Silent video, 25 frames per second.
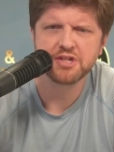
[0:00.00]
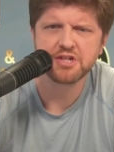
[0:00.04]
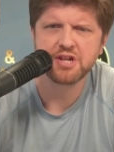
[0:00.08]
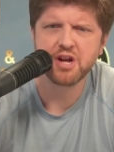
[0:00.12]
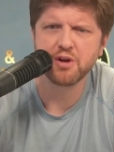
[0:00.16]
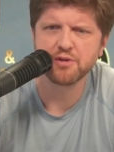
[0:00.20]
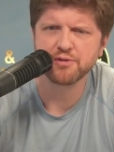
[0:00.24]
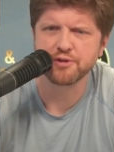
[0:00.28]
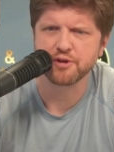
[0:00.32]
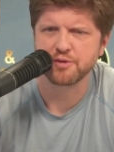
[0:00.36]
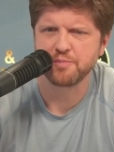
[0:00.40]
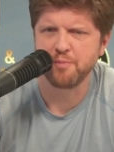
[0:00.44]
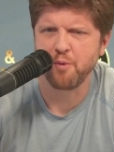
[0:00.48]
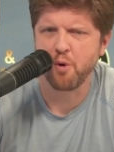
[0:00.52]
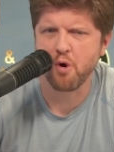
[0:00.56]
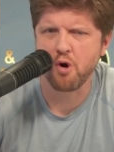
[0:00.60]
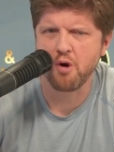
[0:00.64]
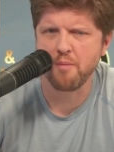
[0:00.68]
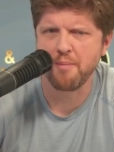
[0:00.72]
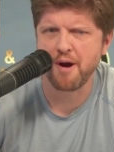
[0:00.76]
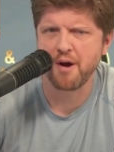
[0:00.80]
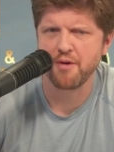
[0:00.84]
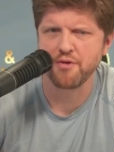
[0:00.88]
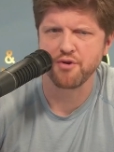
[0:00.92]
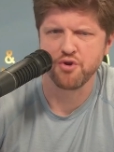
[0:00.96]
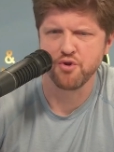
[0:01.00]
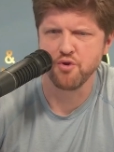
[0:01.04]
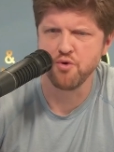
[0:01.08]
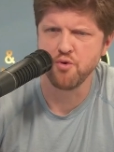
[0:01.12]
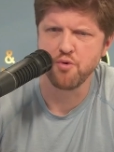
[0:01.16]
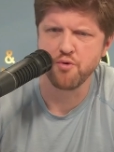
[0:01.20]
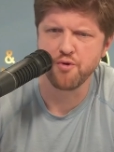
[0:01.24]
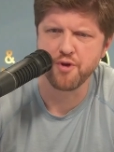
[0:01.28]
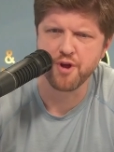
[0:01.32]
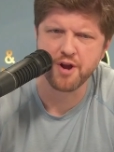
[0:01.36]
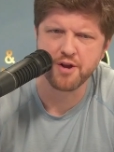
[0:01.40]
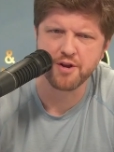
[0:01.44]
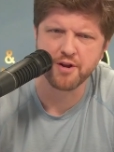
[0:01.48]
tells us more about you
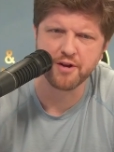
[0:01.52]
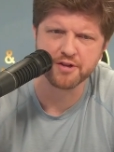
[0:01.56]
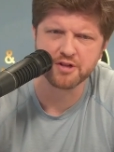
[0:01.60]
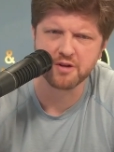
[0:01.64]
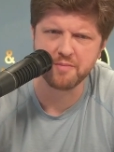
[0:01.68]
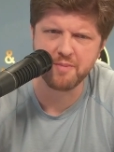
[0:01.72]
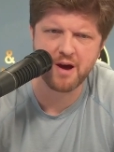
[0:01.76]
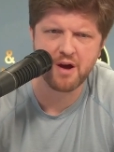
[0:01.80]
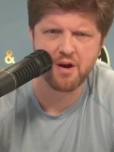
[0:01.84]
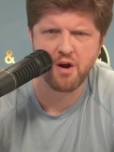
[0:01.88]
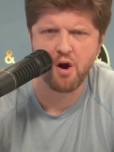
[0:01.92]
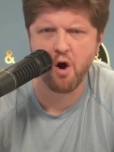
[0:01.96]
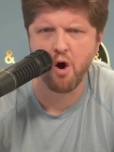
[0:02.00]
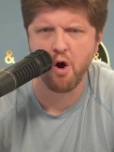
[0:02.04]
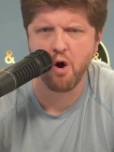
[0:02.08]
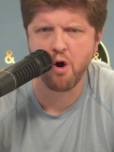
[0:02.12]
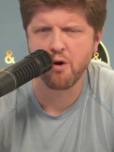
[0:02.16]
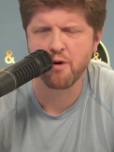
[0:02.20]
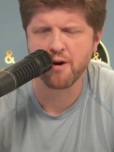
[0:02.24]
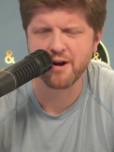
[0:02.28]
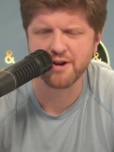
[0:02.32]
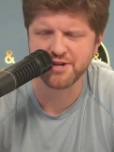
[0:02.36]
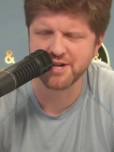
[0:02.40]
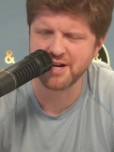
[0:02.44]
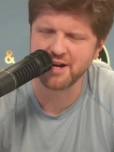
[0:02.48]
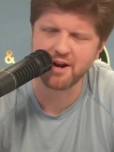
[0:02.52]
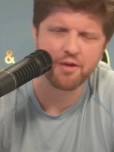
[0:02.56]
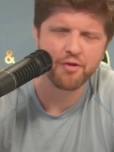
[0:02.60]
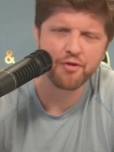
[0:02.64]
than it does about our agenda.